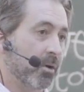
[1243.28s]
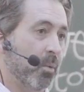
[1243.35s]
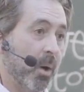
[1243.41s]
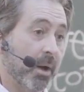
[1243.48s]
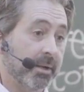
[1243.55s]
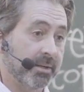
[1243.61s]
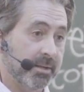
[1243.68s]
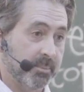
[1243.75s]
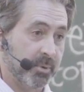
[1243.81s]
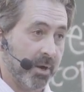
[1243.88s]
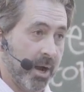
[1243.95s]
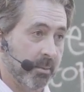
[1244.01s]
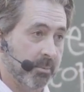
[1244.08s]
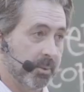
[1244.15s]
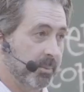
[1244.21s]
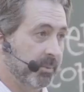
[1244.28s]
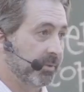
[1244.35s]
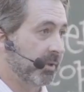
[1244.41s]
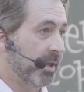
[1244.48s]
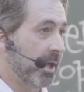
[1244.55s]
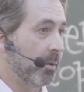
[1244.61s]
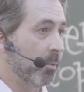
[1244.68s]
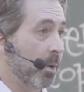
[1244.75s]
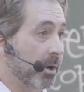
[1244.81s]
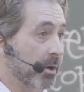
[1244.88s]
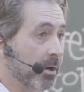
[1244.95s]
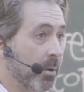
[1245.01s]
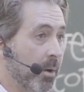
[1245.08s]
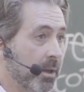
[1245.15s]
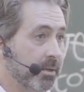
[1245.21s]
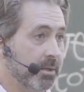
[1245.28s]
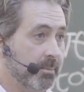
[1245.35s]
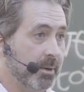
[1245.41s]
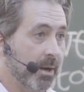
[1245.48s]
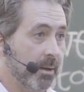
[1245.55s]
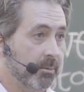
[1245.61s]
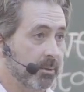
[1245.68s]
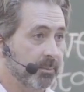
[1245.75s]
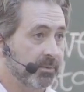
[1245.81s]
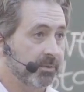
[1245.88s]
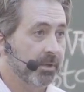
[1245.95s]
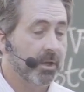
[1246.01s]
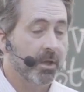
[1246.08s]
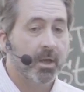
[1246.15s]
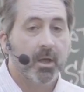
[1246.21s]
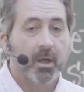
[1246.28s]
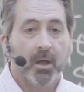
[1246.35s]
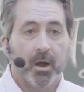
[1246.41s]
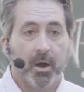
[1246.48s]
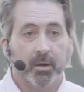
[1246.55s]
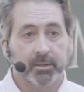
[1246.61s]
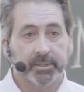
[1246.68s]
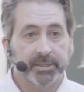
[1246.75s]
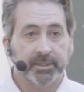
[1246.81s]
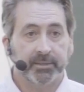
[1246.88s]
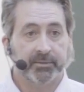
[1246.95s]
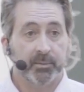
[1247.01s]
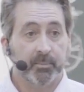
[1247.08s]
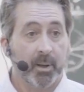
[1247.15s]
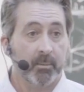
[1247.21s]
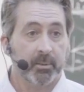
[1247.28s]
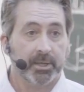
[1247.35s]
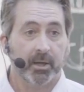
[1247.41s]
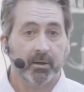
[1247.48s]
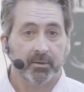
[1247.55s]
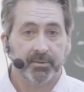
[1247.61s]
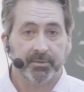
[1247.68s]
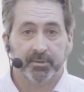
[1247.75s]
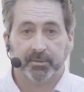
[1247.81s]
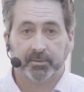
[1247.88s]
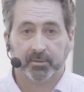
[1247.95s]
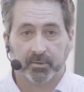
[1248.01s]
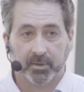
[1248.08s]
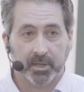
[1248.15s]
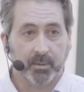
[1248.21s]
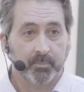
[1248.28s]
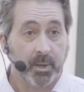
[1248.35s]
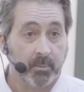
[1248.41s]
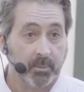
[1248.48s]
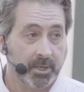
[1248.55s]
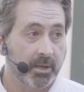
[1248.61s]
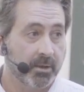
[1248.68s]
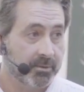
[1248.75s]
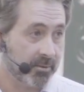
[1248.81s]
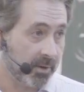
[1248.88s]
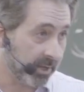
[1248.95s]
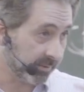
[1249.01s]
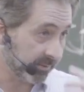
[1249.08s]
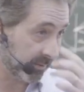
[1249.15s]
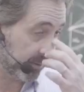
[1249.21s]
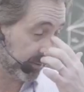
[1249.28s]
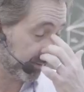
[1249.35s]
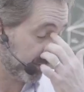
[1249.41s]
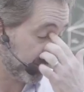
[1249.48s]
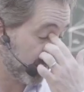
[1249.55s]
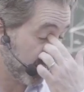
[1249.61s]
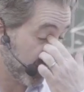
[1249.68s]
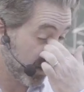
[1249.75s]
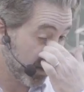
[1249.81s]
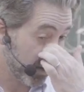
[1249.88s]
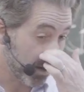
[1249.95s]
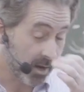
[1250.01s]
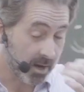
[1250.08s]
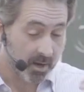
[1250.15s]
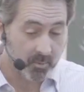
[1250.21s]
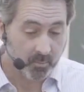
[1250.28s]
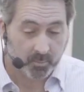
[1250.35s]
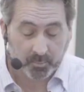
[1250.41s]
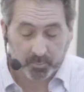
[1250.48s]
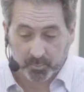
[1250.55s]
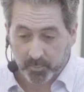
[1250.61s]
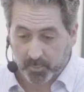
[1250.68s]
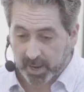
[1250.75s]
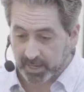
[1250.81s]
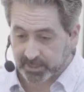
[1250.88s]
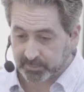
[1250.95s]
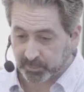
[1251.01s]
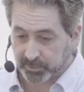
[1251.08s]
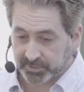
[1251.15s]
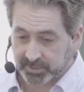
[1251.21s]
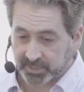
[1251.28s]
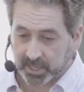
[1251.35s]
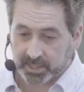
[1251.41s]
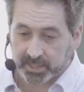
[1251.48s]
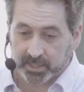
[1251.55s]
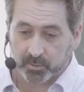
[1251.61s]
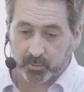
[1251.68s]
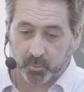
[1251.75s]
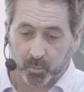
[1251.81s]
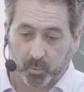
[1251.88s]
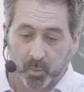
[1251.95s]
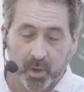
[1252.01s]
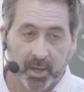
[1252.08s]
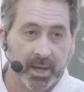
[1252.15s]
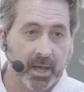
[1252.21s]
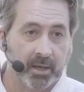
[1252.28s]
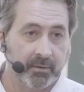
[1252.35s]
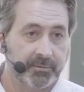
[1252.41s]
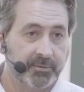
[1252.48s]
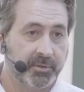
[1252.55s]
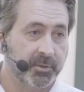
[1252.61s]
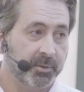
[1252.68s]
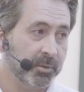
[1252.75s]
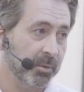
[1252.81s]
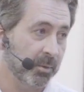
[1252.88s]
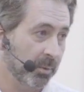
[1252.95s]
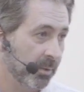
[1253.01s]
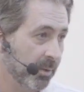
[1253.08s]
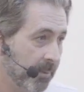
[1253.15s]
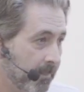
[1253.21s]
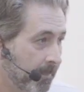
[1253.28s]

quantity problems and water quality problems are leading to a public health crisis. Experts say that 1 out of 2,